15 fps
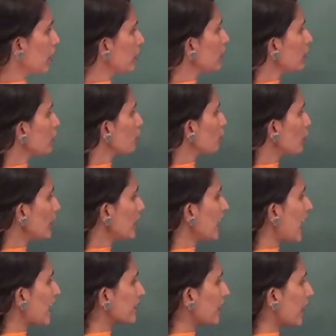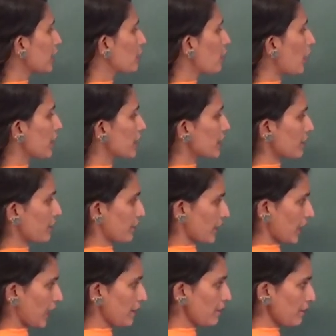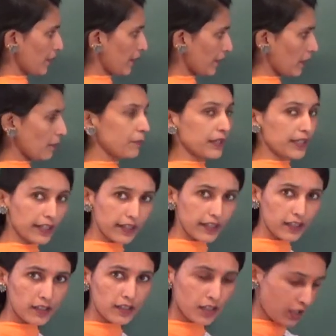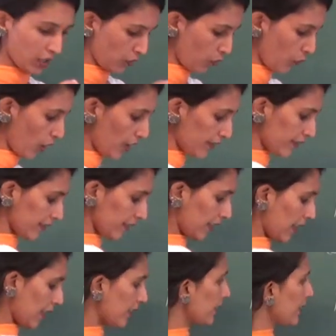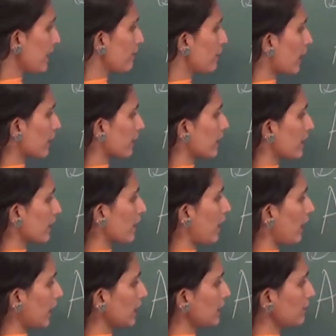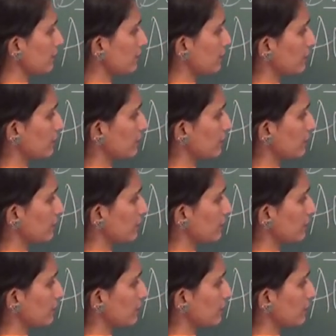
The ruler at that point of time, in the beginning, was Ali Wardi Khan.